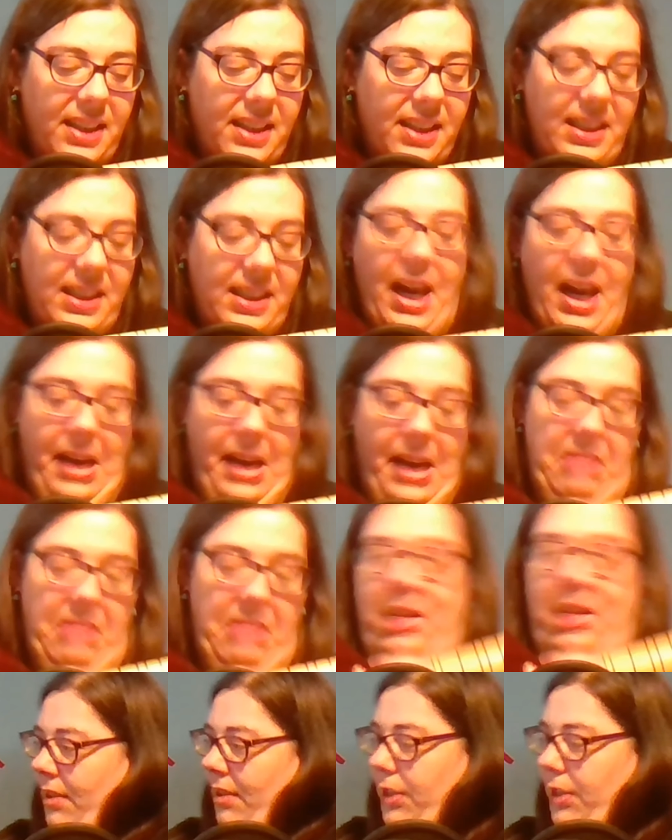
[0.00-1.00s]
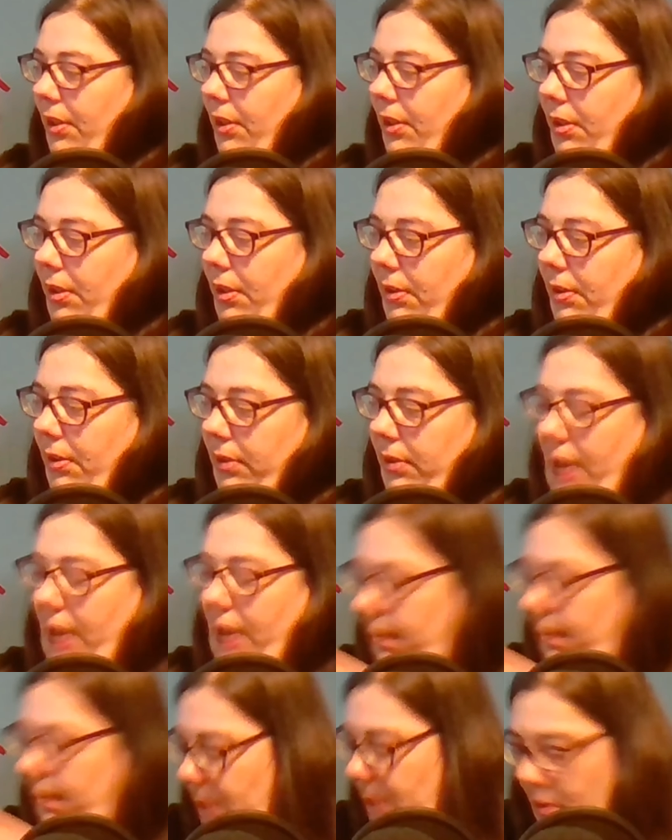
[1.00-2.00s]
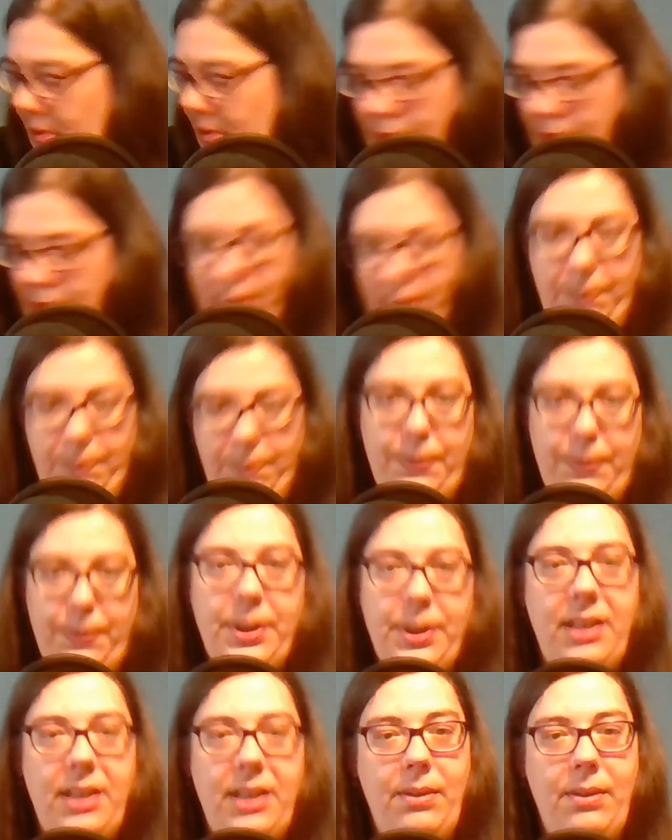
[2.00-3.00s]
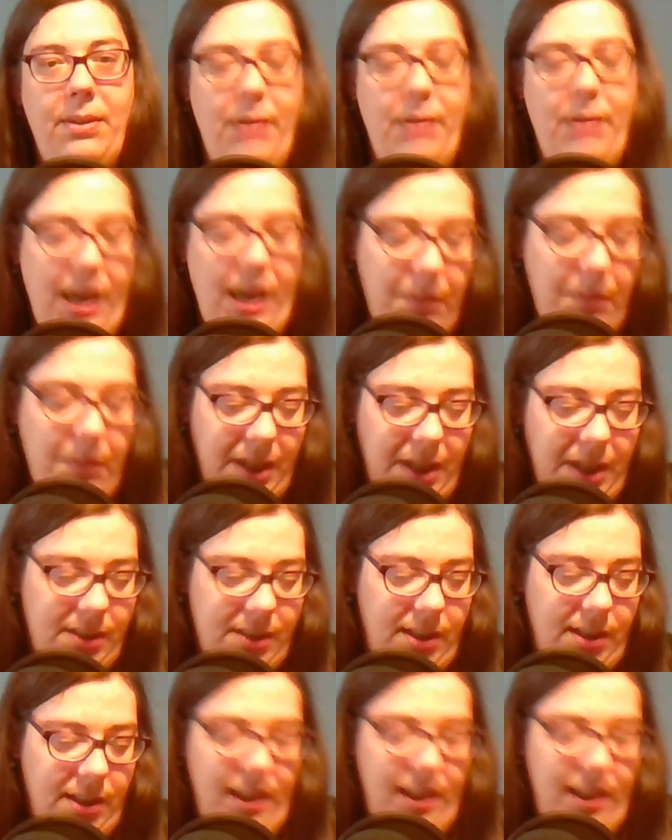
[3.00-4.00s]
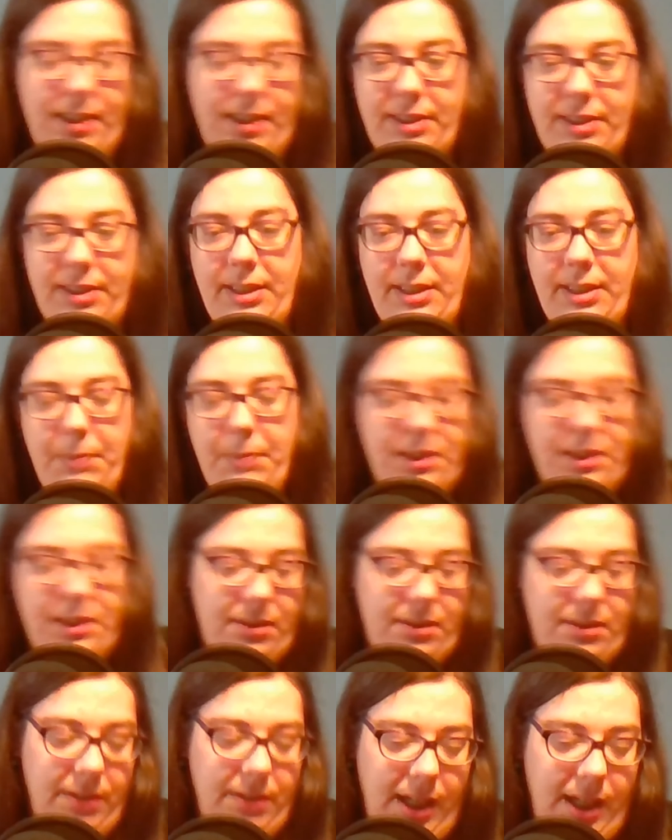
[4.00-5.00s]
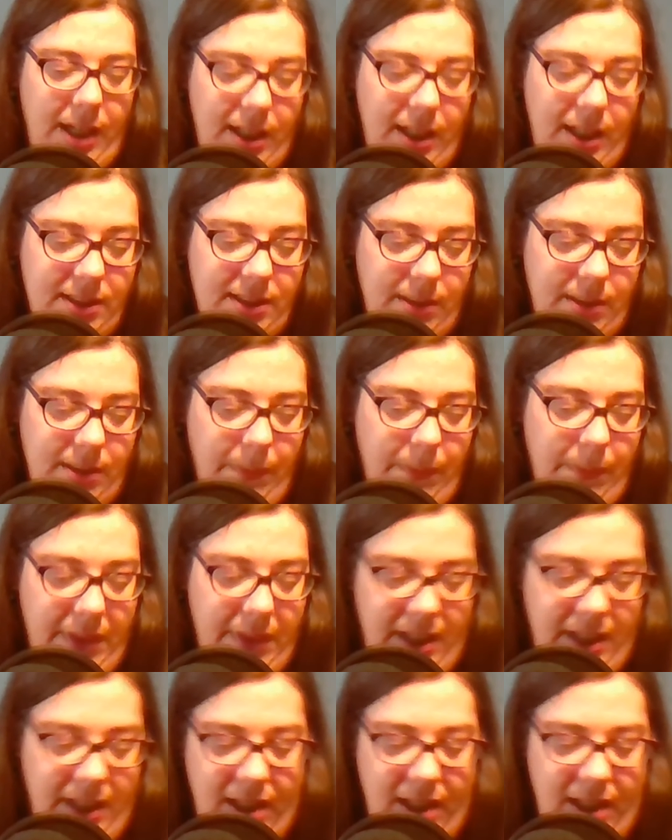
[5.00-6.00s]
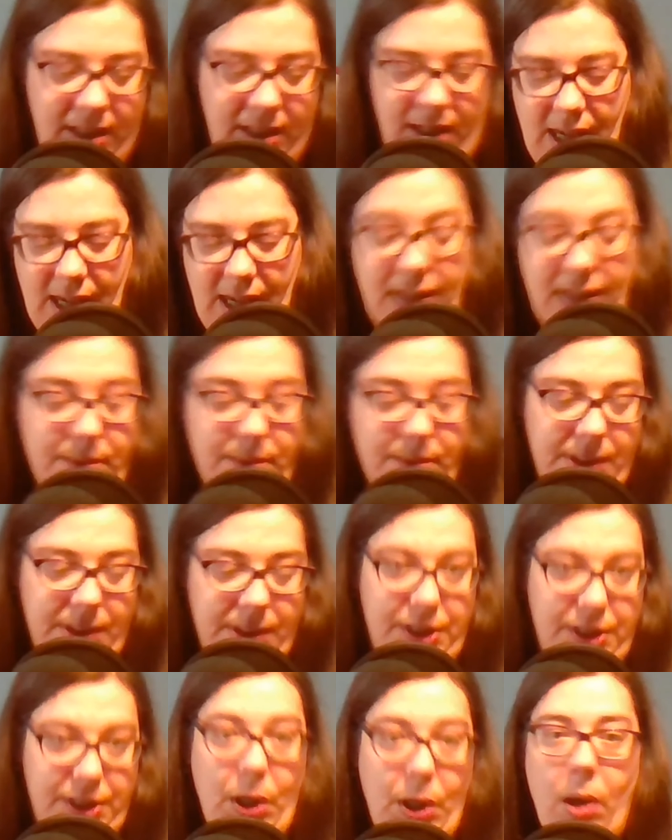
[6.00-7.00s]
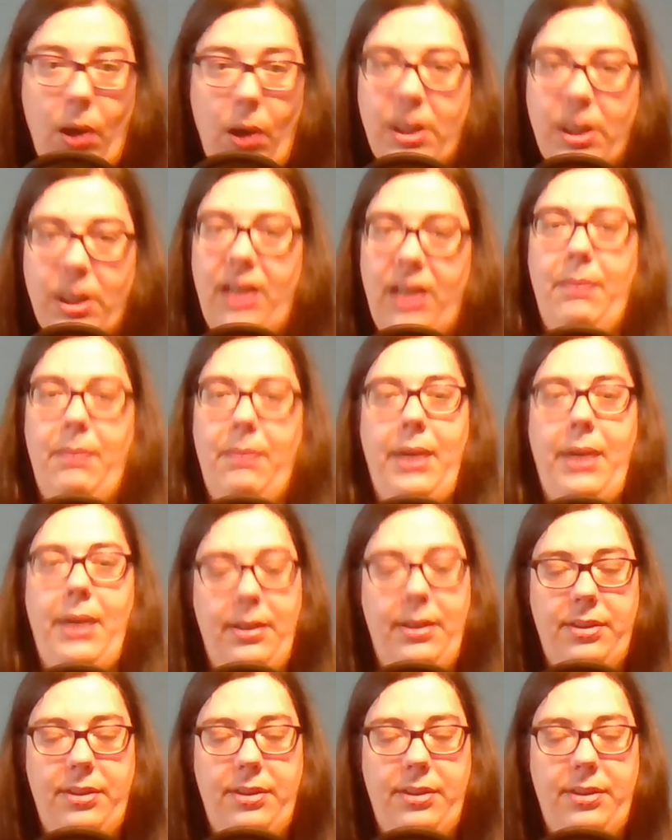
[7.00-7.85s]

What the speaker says: yeah, anyway. So, yeah, I'm not gonna put it away because I need to demonstrate something. As we're talking about